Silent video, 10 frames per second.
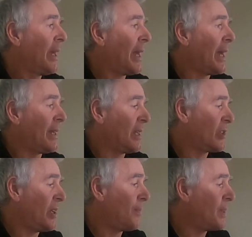Next
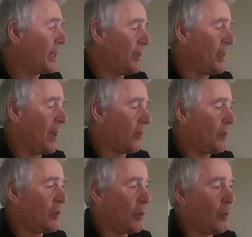step to get it down
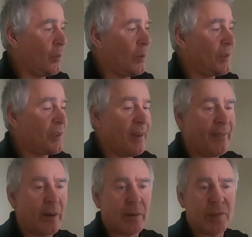to
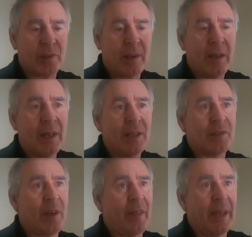seafarers
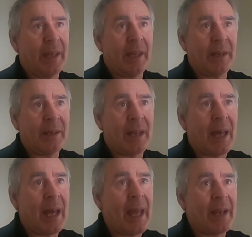so they can
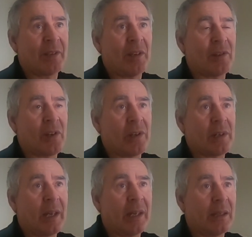access it
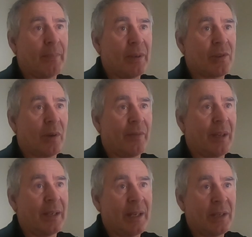and get the bits off
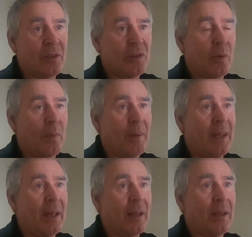they need to
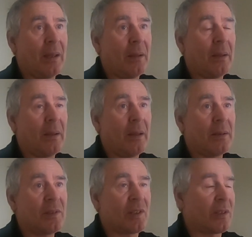repair
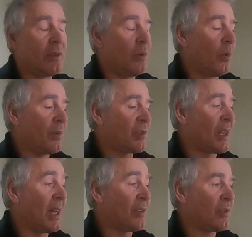Northern
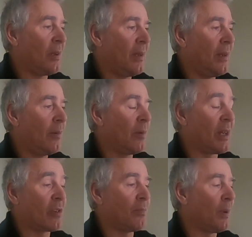Star's
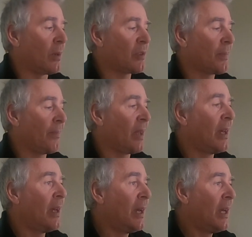reduction box.
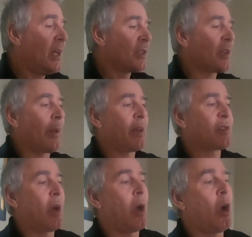So
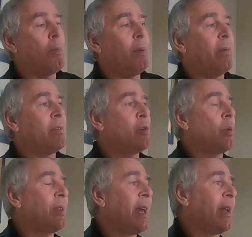I hope you have
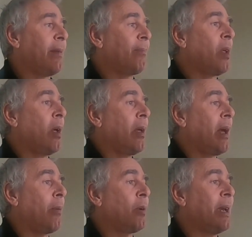enjoyed that.
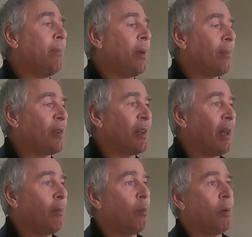We'll keep you up to
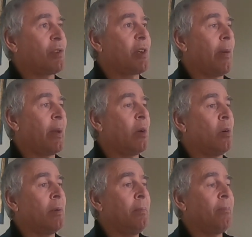date with what's going
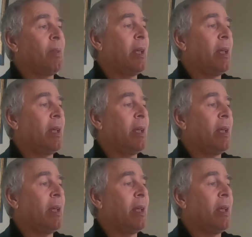on.